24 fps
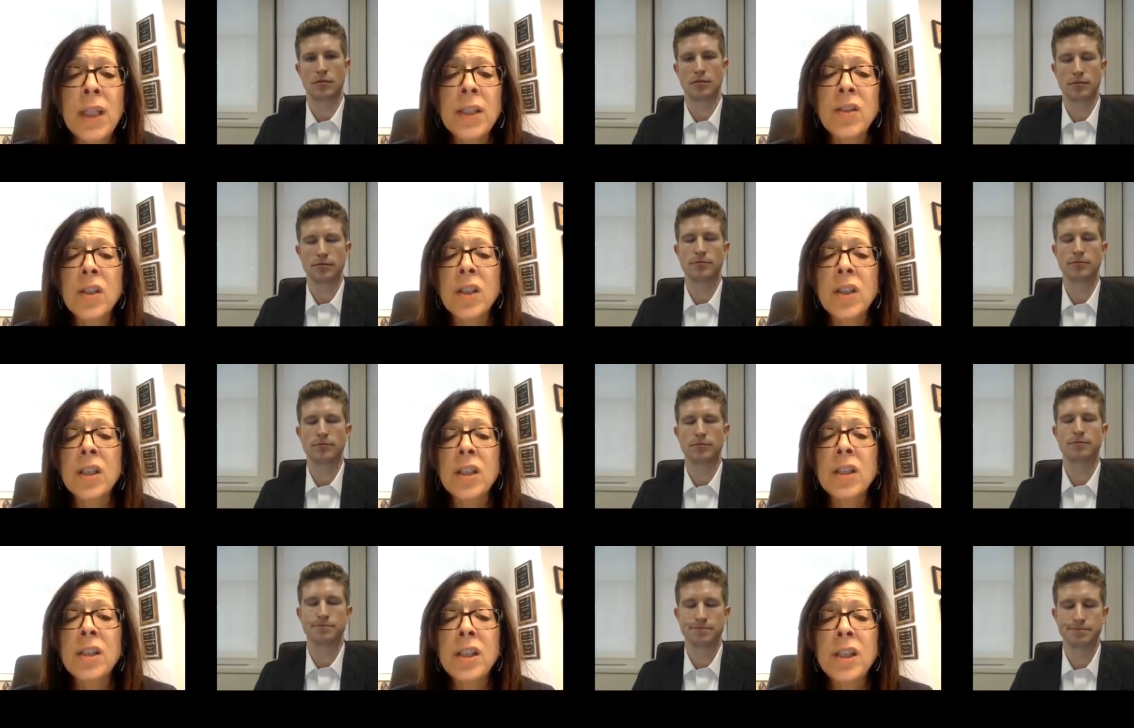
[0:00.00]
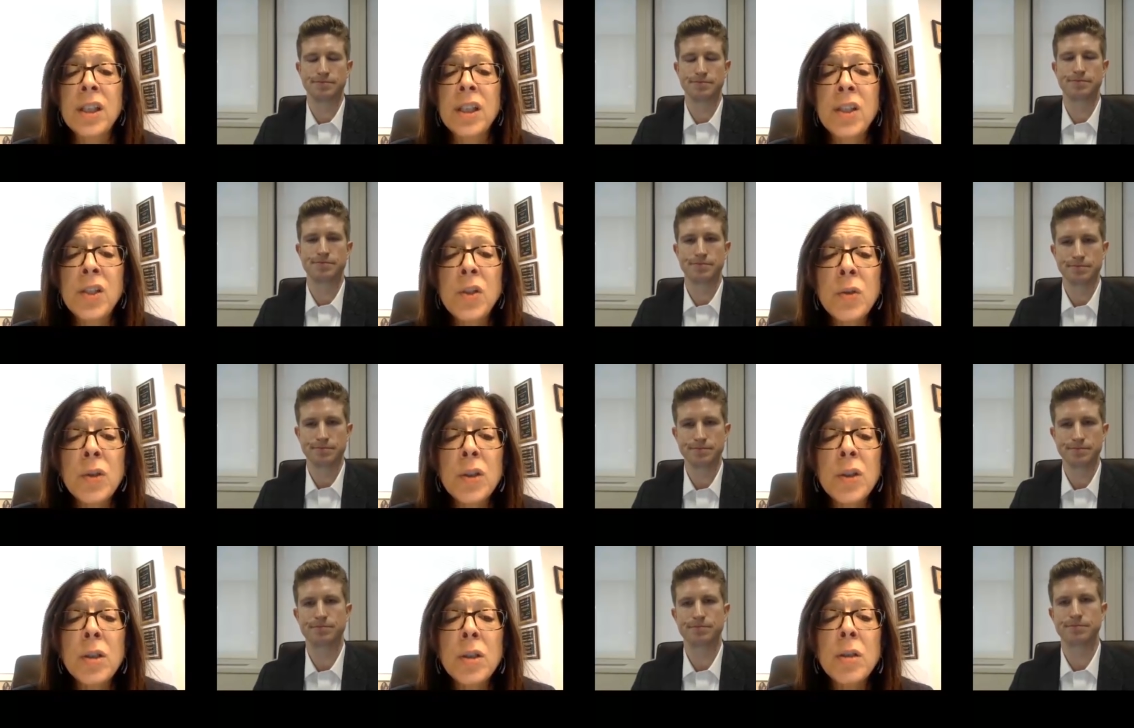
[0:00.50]
Speaker 1: It's a
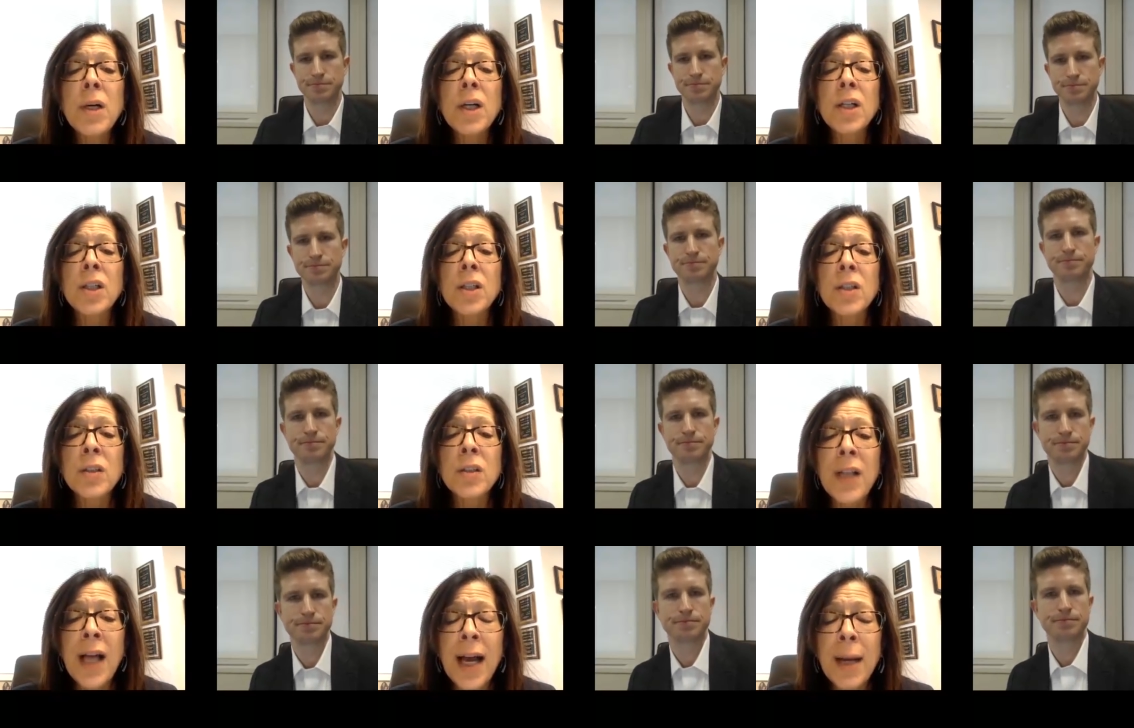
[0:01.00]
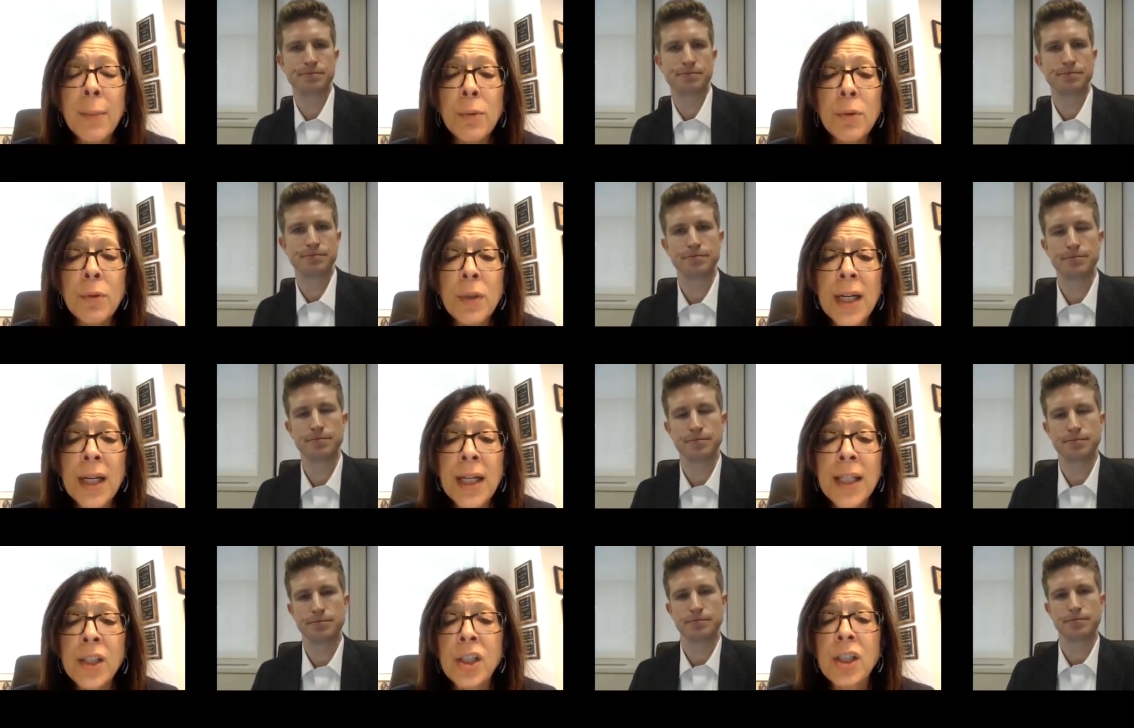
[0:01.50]
continuum, a
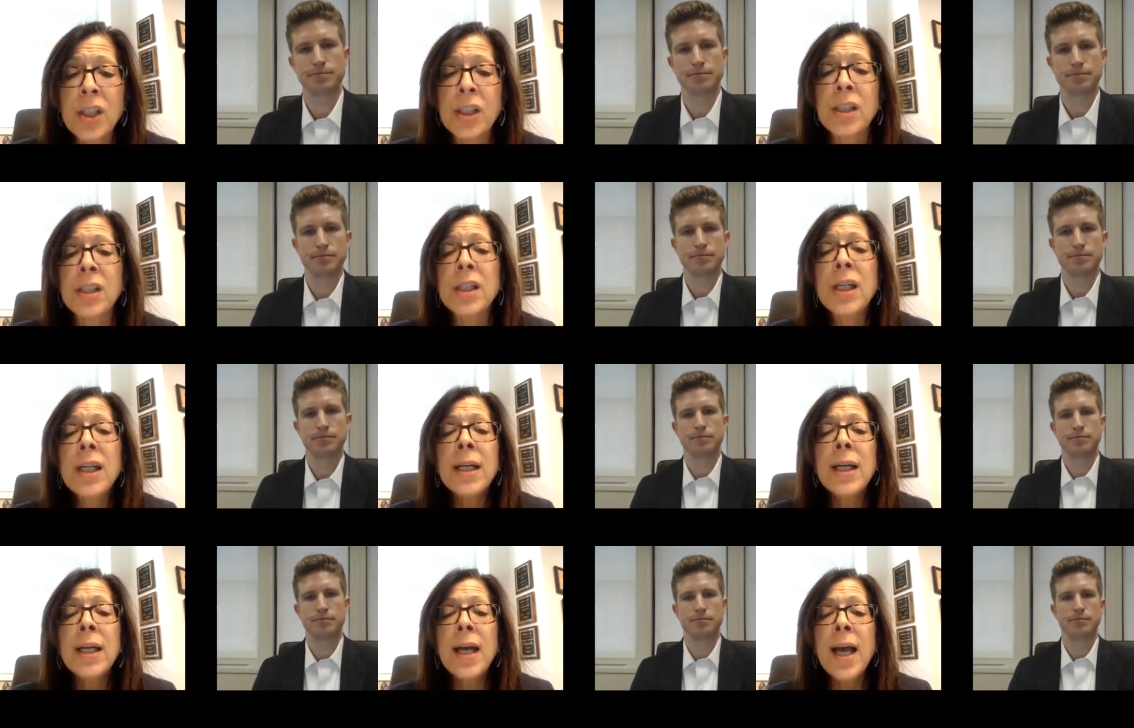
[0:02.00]
collaboration,